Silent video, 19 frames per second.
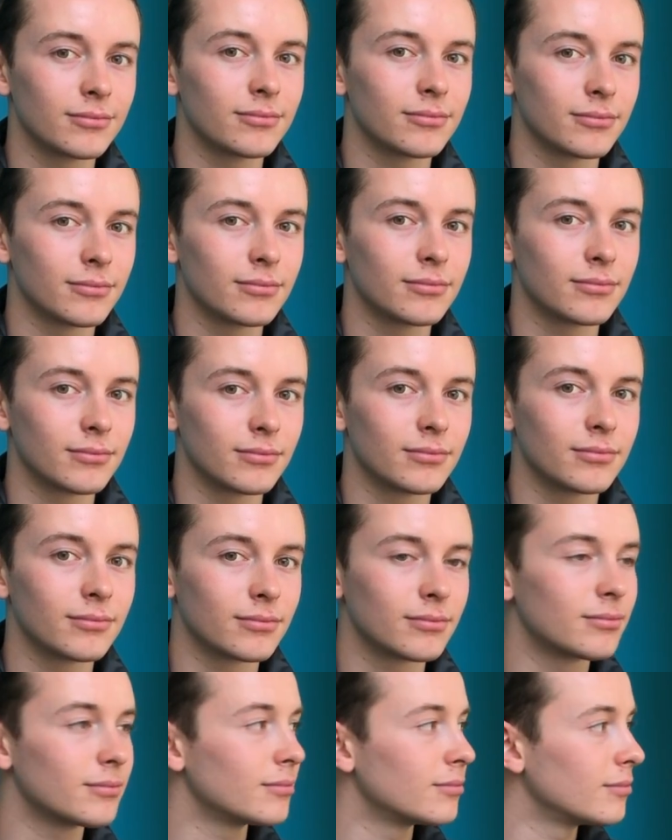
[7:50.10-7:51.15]

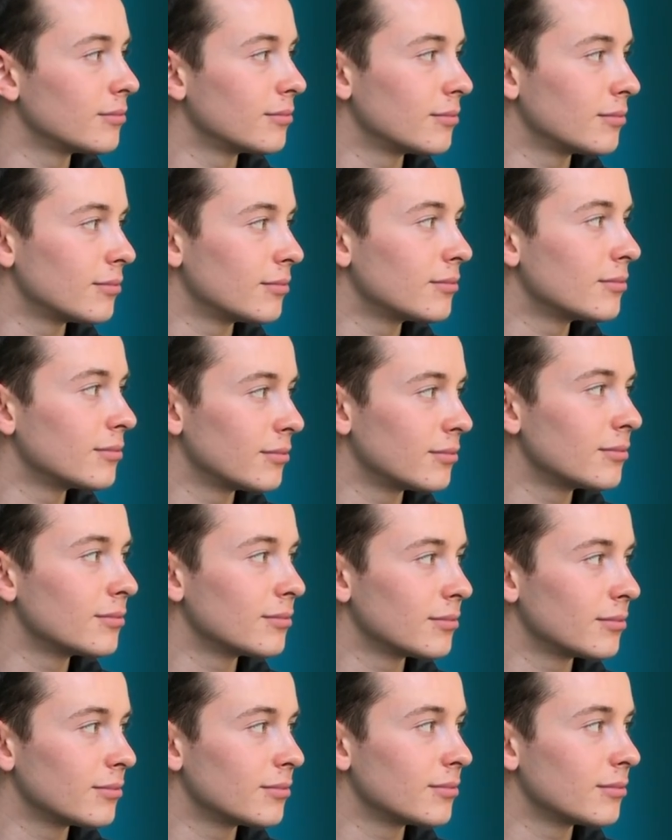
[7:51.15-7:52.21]

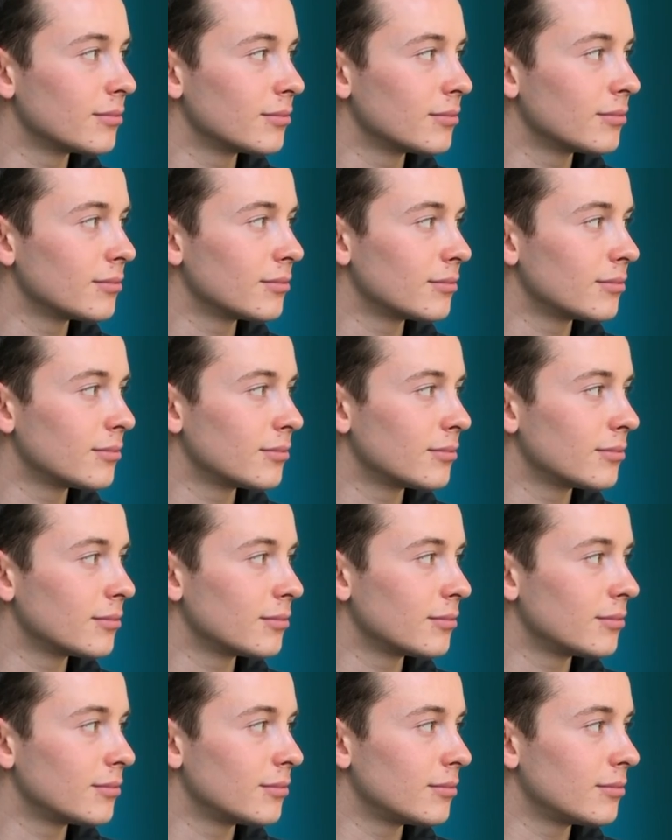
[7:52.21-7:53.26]

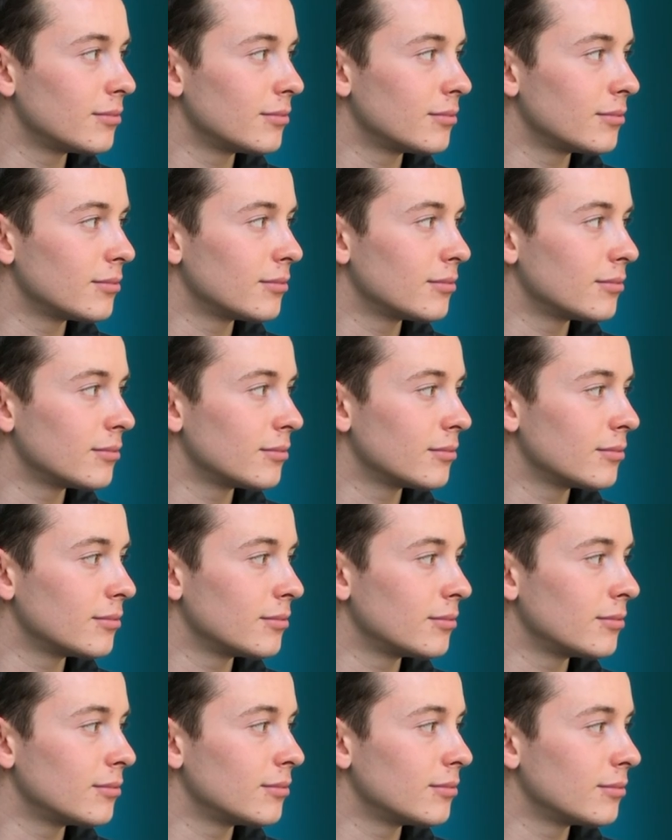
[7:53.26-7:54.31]

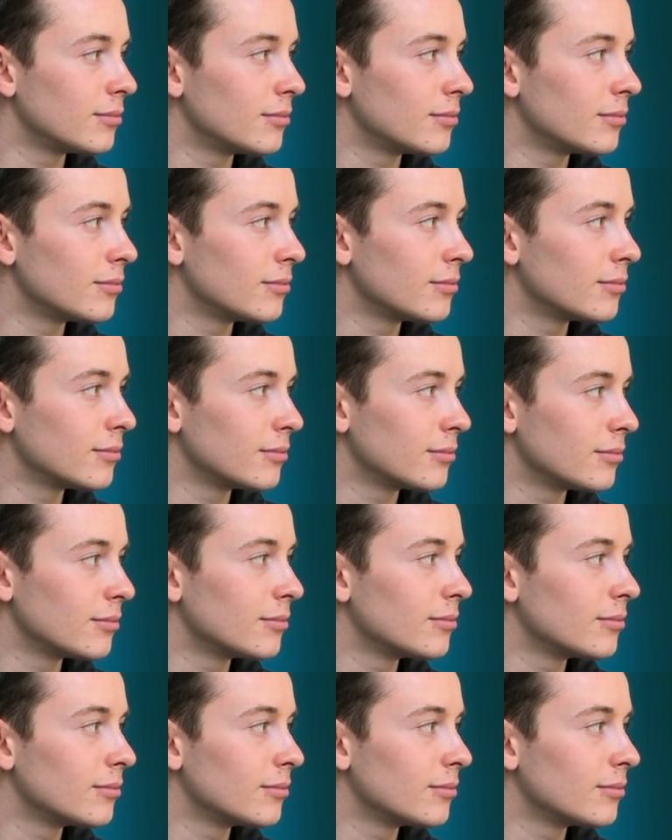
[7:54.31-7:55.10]
The person shown says nothing.